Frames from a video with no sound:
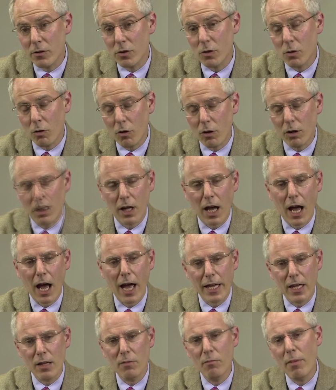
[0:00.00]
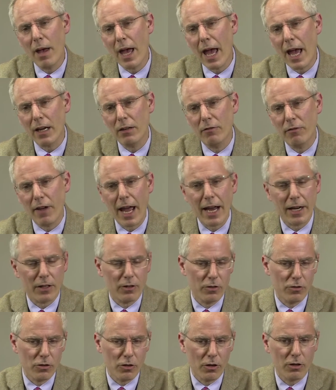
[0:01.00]
so-called high impact
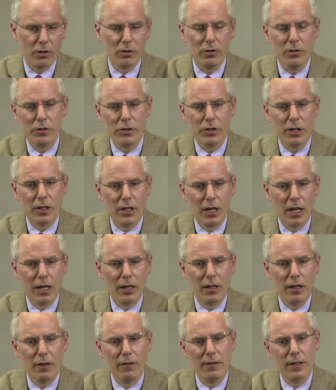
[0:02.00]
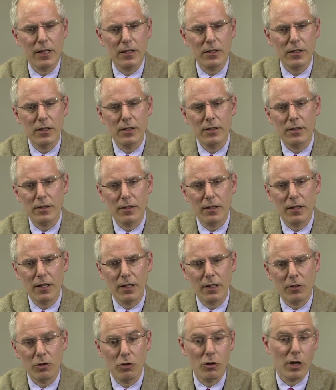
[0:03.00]
factor journals, and this is
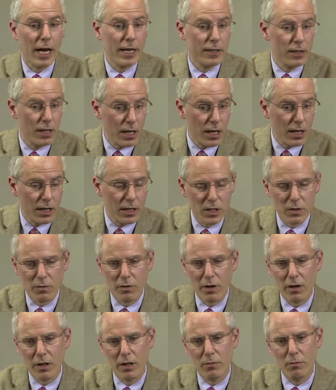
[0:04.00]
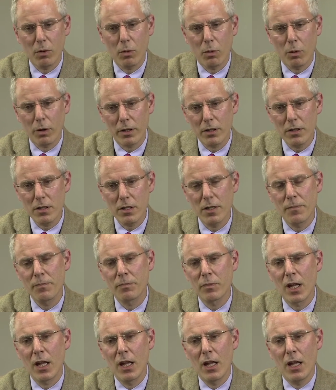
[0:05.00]
a good idea. It's very important.
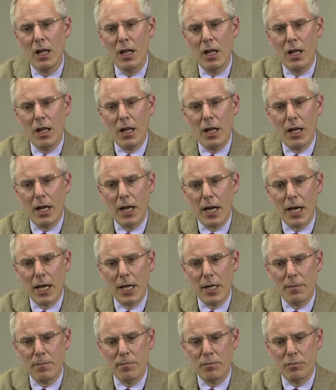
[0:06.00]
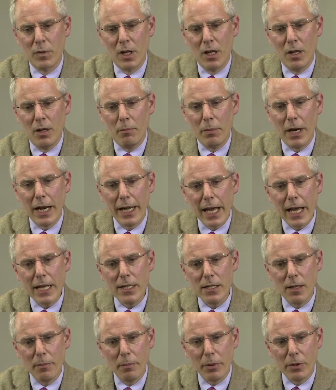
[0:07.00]
But I
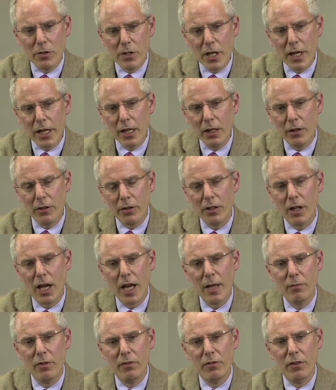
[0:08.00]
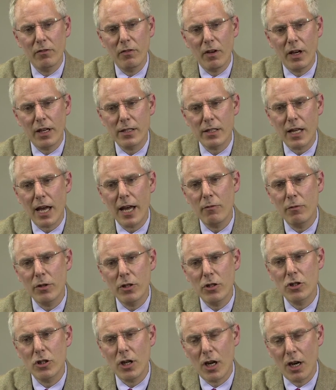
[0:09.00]
guess a particular type of advice I
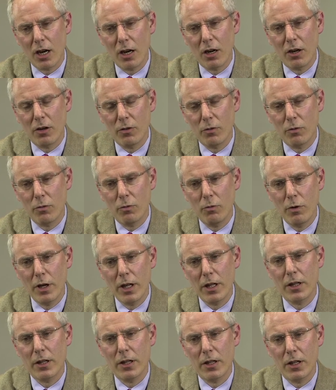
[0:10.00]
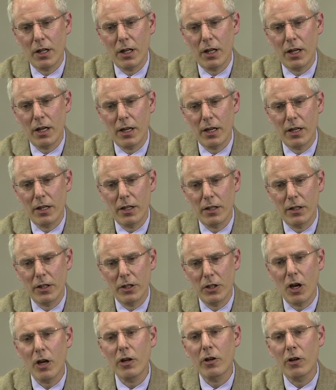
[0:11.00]
would share with
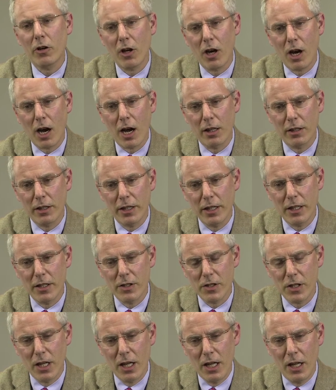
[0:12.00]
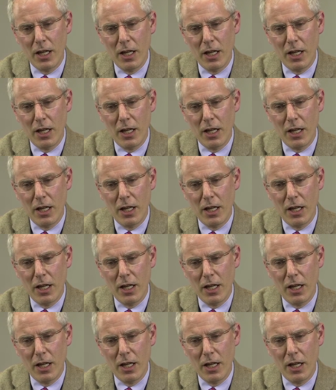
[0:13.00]
younger colleagues